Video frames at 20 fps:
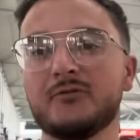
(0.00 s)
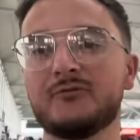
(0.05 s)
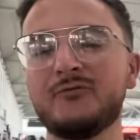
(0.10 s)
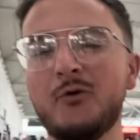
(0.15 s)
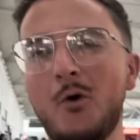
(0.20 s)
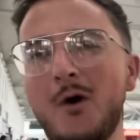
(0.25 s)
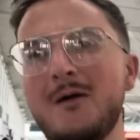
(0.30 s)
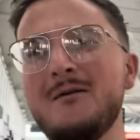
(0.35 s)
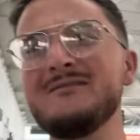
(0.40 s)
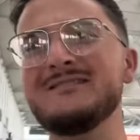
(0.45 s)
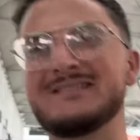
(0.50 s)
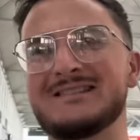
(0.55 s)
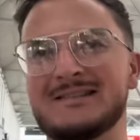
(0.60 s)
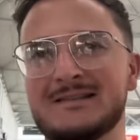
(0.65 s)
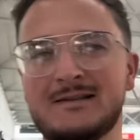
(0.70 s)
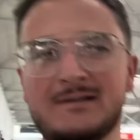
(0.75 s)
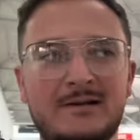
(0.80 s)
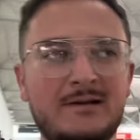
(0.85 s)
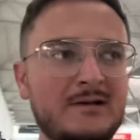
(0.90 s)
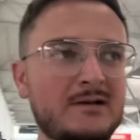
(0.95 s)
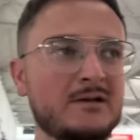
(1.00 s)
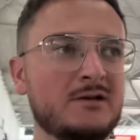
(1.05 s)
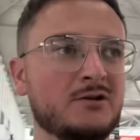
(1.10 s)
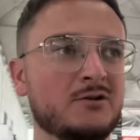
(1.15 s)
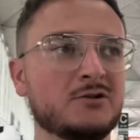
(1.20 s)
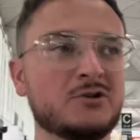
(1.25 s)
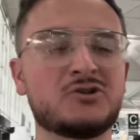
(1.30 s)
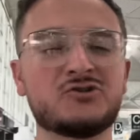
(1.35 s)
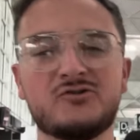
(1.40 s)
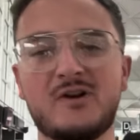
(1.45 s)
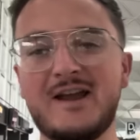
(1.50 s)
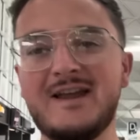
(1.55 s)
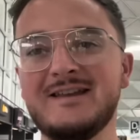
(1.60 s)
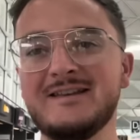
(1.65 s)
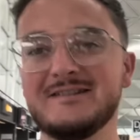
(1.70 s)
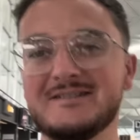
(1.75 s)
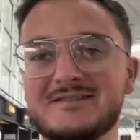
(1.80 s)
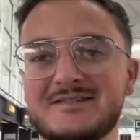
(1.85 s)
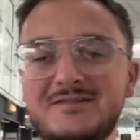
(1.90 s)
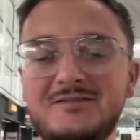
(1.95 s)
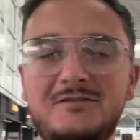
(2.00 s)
4 hours on trains.